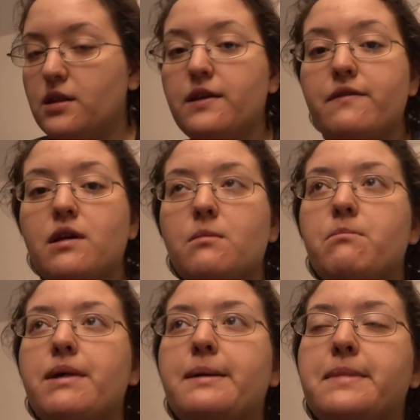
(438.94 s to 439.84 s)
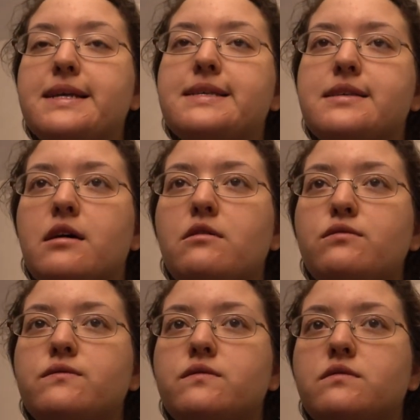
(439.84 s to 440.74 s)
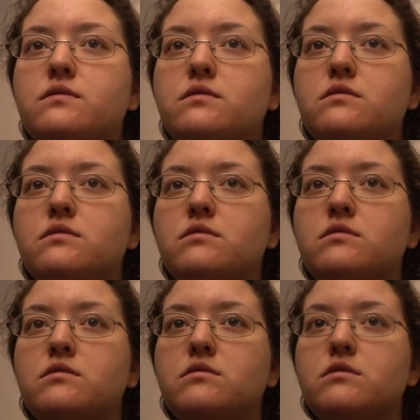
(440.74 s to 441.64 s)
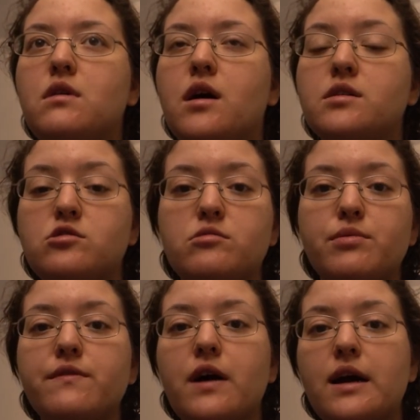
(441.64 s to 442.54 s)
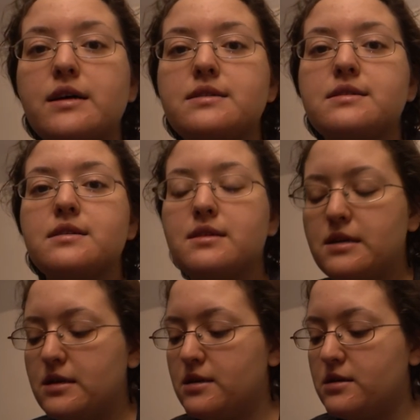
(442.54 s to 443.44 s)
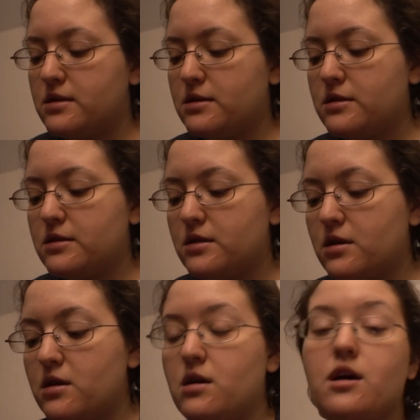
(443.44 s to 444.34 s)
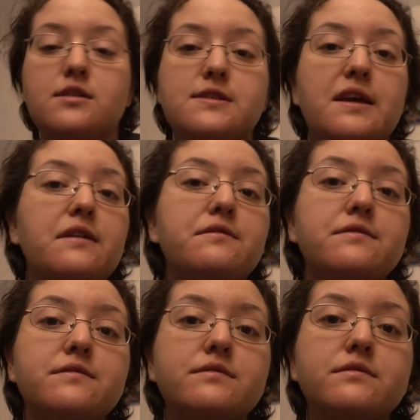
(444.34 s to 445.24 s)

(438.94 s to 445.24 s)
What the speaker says: living by myself, unsupervised, is not safe.